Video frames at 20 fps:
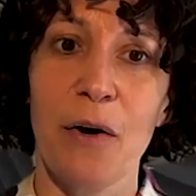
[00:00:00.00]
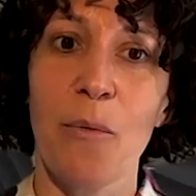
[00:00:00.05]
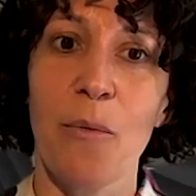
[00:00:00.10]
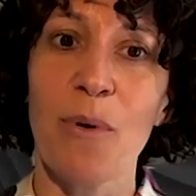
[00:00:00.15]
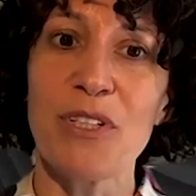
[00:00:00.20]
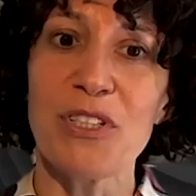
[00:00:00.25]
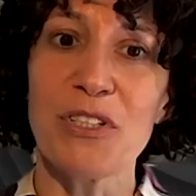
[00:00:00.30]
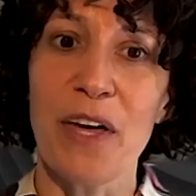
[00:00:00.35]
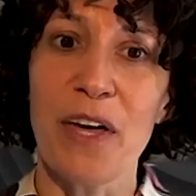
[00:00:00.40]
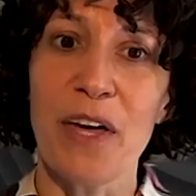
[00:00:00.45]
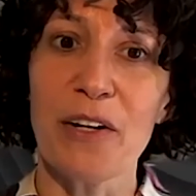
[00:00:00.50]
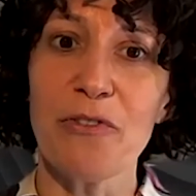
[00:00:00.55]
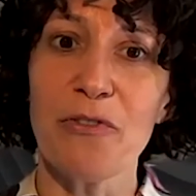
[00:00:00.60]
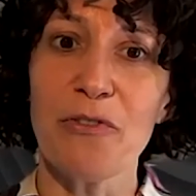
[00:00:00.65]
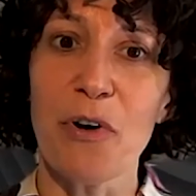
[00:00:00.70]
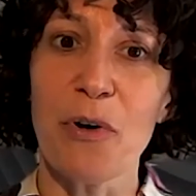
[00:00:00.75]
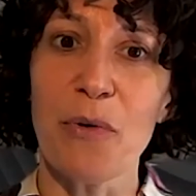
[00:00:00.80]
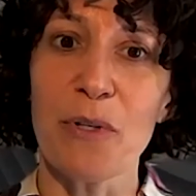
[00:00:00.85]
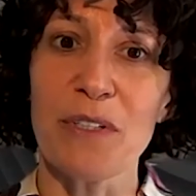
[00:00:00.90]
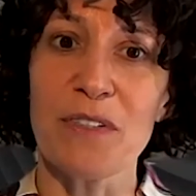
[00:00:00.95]
which then
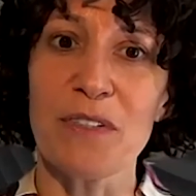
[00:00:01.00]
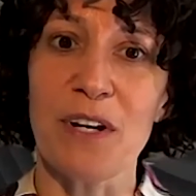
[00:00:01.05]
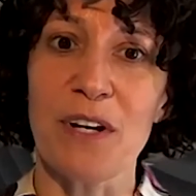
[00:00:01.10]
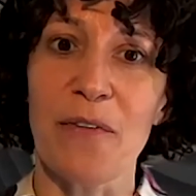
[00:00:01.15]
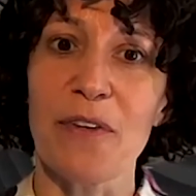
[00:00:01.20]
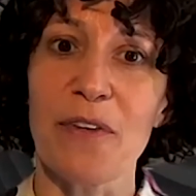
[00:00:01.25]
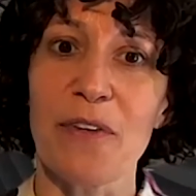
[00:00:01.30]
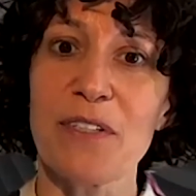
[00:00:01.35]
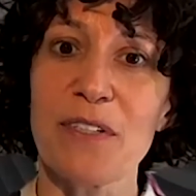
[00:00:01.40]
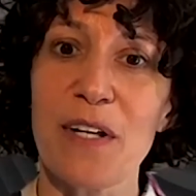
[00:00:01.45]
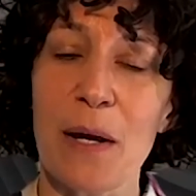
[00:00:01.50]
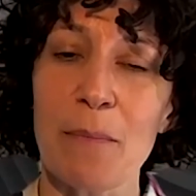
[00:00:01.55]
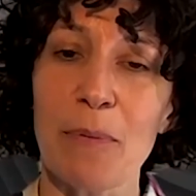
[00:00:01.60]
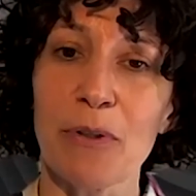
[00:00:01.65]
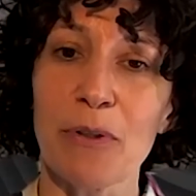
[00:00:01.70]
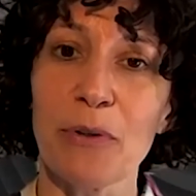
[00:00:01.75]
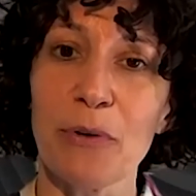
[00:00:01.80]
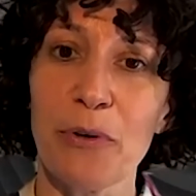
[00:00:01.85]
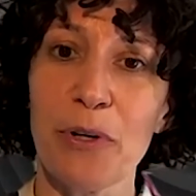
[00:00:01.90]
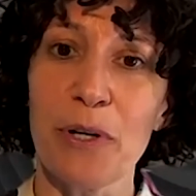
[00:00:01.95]
focused on the
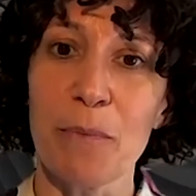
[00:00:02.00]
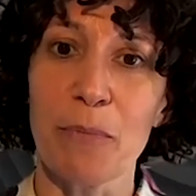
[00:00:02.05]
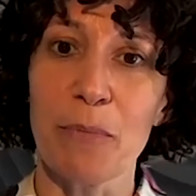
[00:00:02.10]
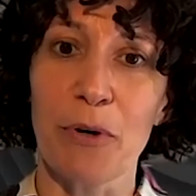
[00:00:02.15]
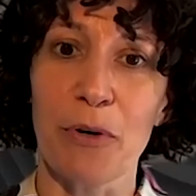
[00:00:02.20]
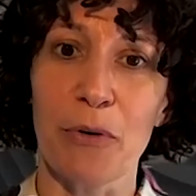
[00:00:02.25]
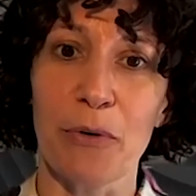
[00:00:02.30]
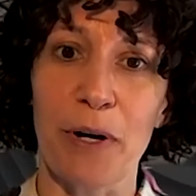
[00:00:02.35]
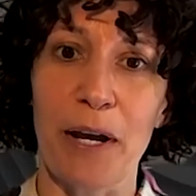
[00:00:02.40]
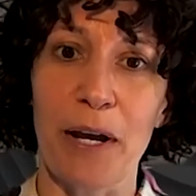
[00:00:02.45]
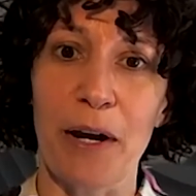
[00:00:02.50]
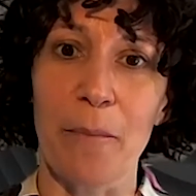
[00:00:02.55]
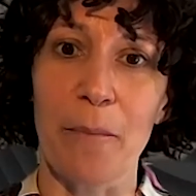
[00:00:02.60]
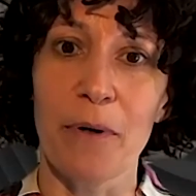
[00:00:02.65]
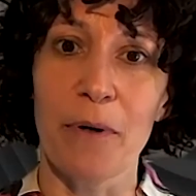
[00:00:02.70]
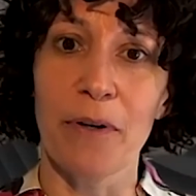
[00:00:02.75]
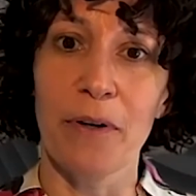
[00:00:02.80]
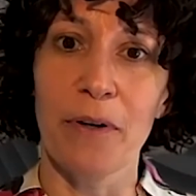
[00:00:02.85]
Cyber Learning Program,